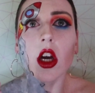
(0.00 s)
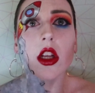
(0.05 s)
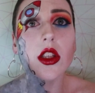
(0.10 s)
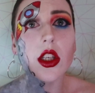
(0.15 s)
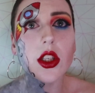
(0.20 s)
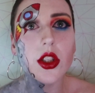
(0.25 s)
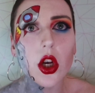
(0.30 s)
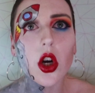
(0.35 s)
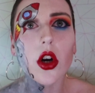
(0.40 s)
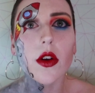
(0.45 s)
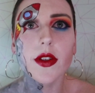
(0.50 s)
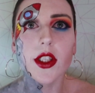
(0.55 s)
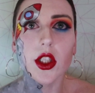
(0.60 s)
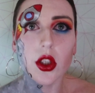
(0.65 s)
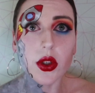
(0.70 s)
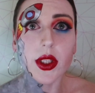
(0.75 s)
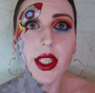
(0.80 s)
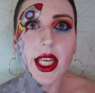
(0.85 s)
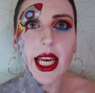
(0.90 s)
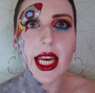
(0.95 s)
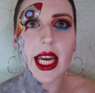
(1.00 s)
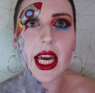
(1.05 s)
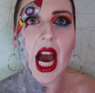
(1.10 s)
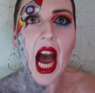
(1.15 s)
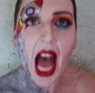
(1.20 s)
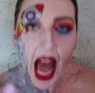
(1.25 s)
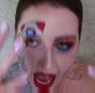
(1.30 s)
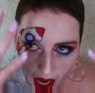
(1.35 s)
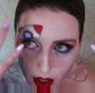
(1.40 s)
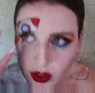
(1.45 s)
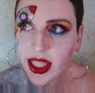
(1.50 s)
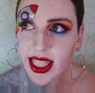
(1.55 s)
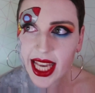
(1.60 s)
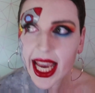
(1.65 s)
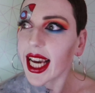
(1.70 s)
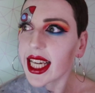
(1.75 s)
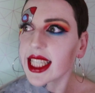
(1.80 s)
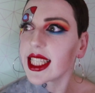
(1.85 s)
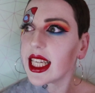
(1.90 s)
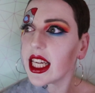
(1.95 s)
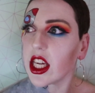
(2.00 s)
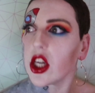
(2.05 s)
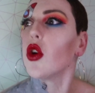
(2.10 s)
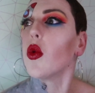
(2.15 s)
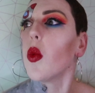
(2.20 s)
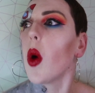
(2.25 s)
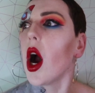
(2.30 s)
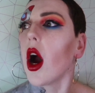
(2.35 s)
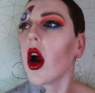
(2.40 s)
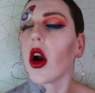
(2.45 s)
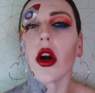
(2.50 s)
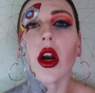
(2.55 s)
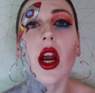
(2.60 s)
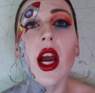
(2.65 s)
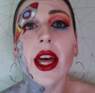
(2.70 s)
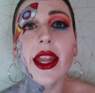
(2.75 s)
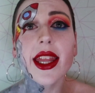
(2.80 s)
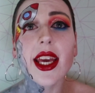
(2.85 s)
deserves to see how sexy you are.